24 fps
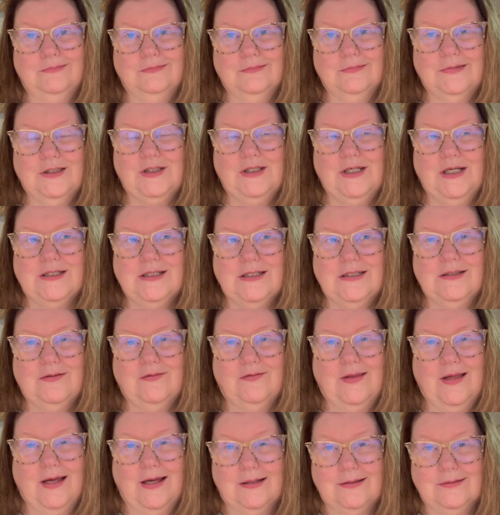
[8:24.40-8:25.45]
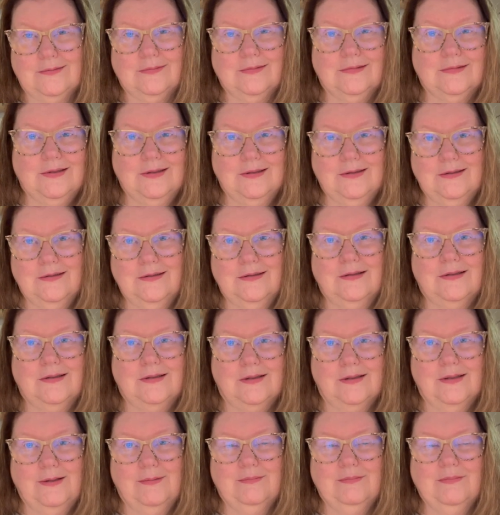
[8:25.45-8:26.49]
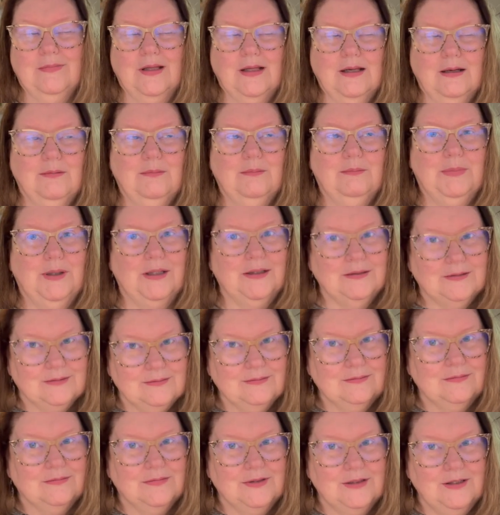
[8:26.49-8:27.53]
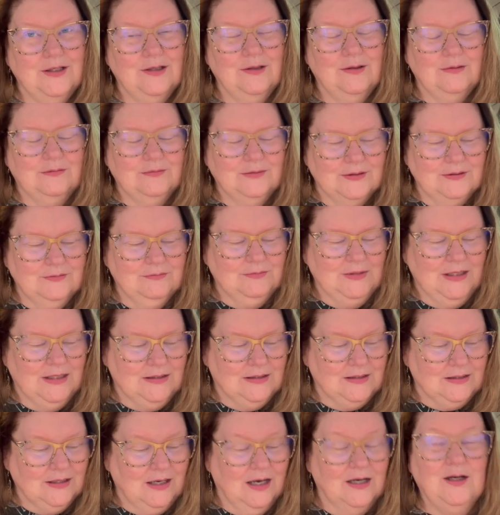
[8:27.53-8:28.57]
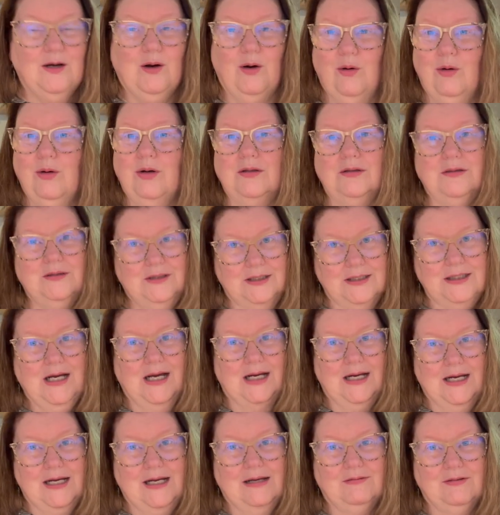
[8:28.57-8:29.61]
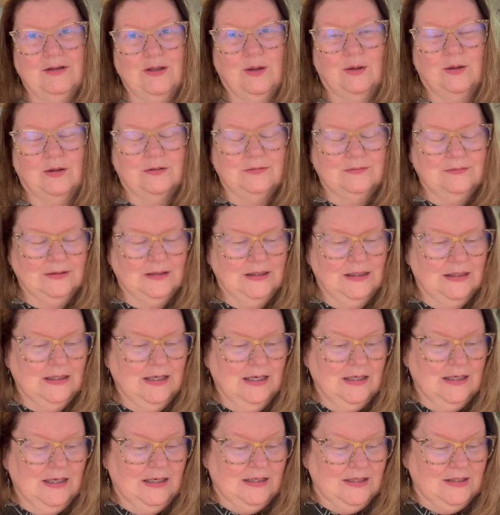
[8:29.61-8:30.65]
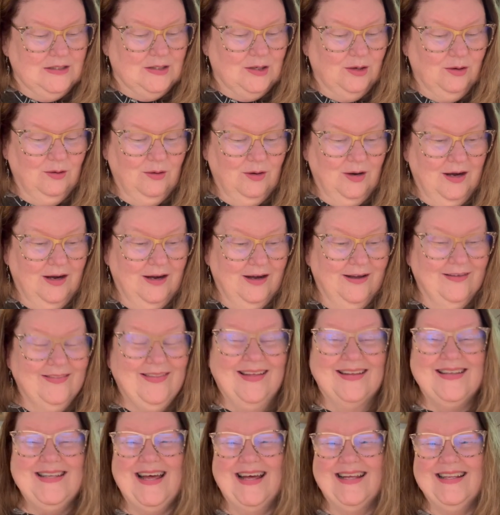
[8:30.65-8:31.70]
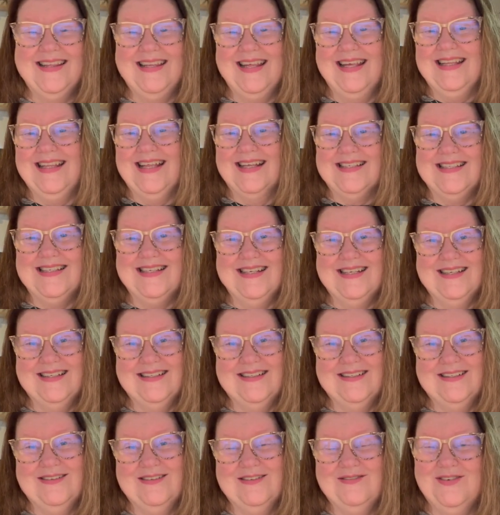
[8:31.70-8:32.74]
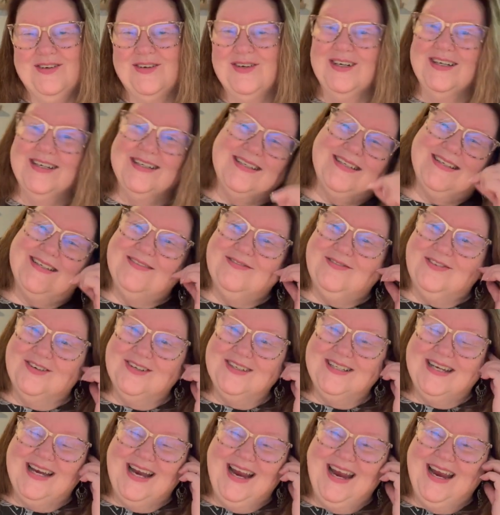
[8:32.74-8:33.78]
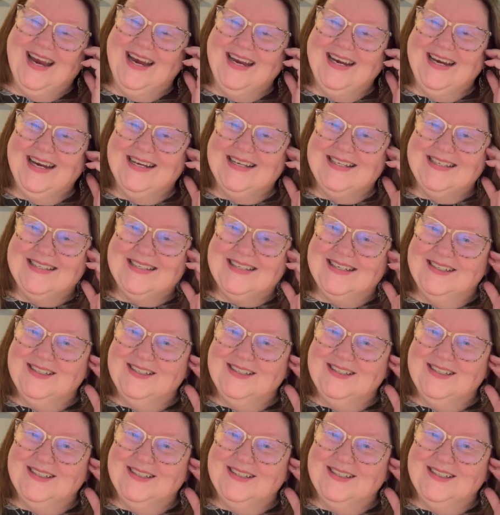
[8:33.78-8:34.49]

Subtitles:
The chances of that is slim, but you know, it's a goal. You gotta have a goal. So I think that's it for today. It's